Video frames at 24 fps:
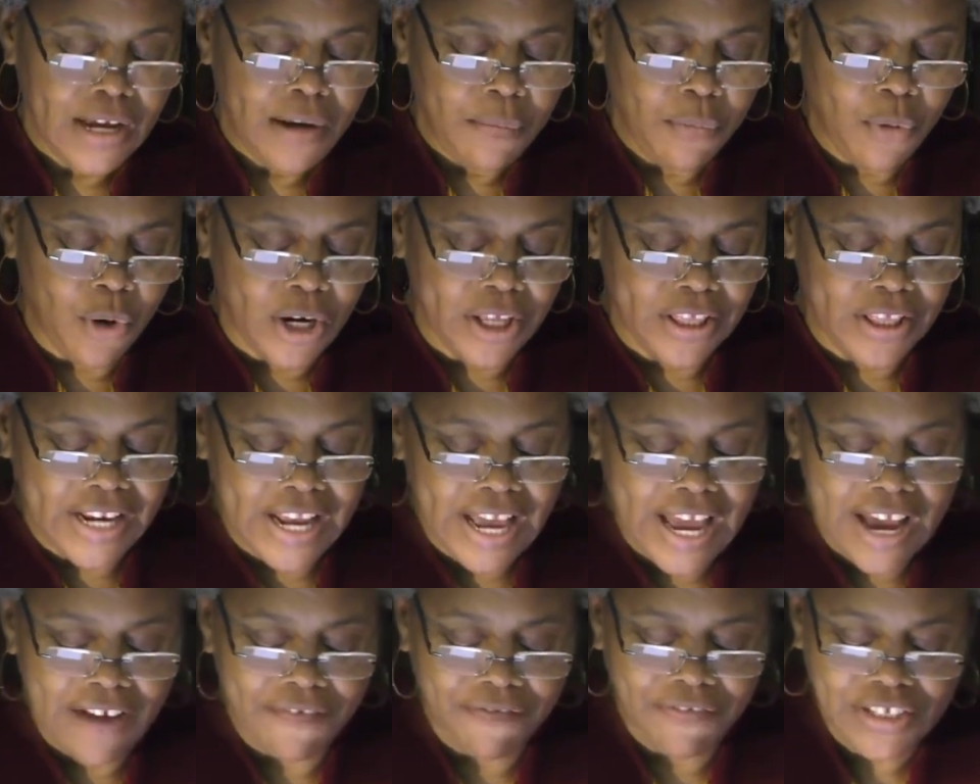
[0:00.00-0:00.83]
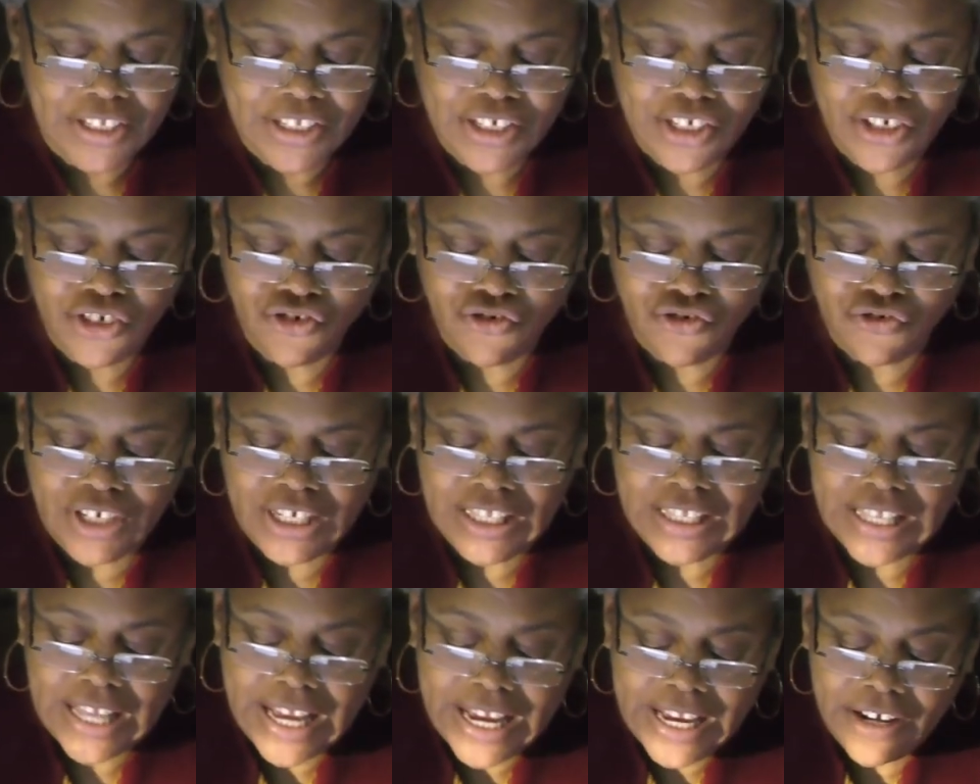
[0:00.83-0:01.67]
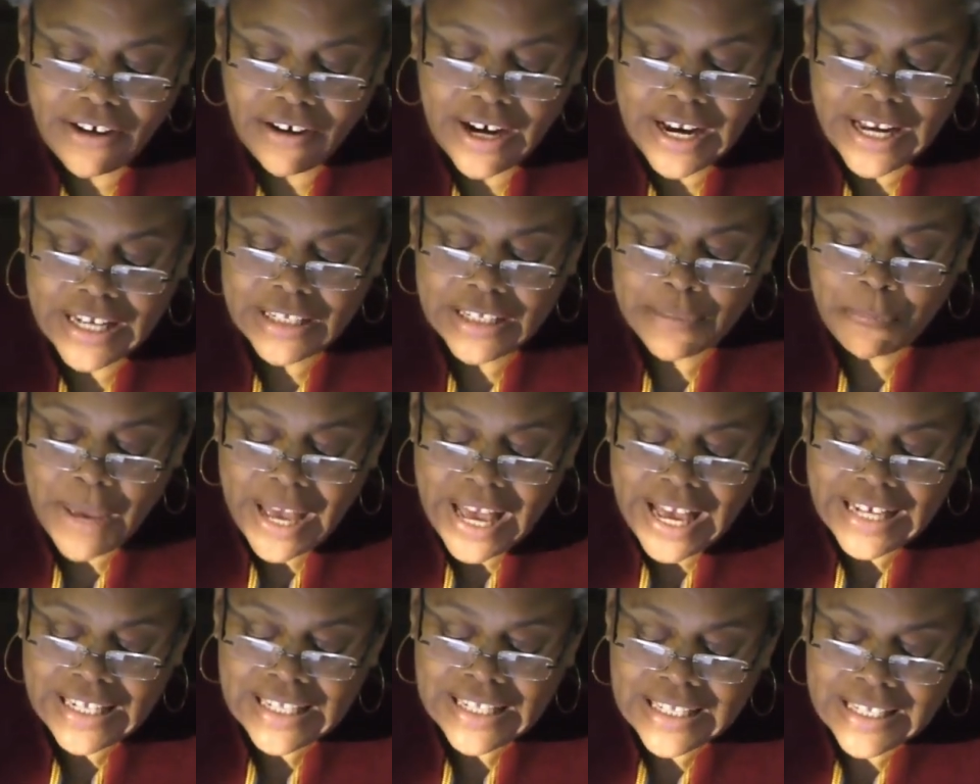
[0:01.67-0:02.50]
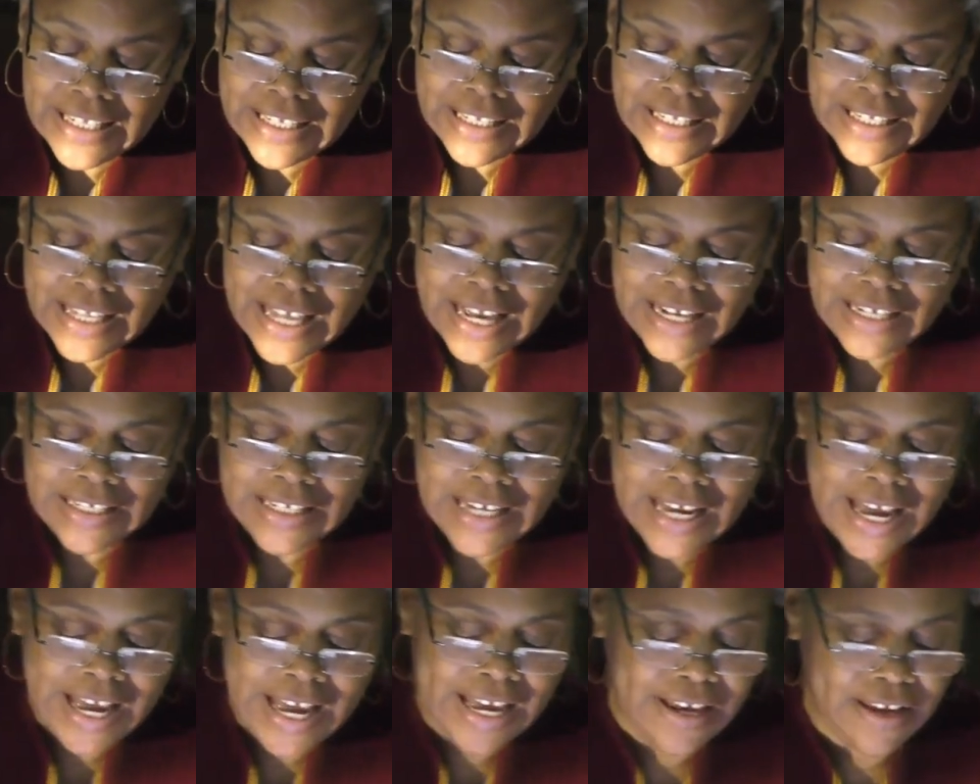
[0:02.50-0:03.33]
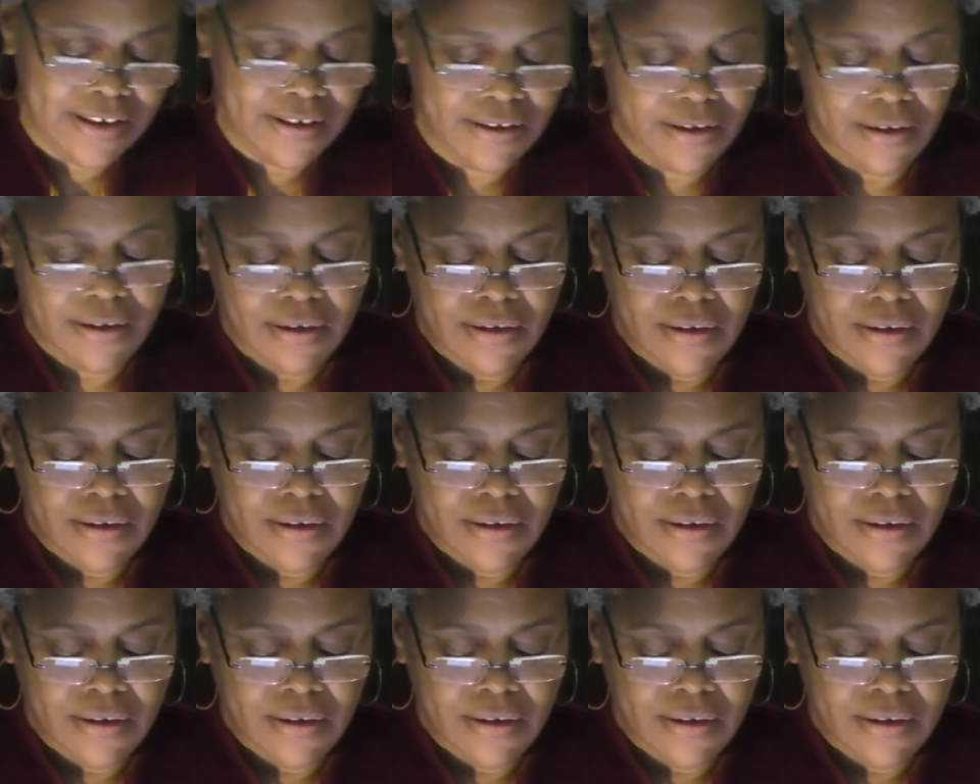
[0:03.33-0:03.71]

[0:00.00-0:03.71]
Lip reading: More than half a century later has passed since that day,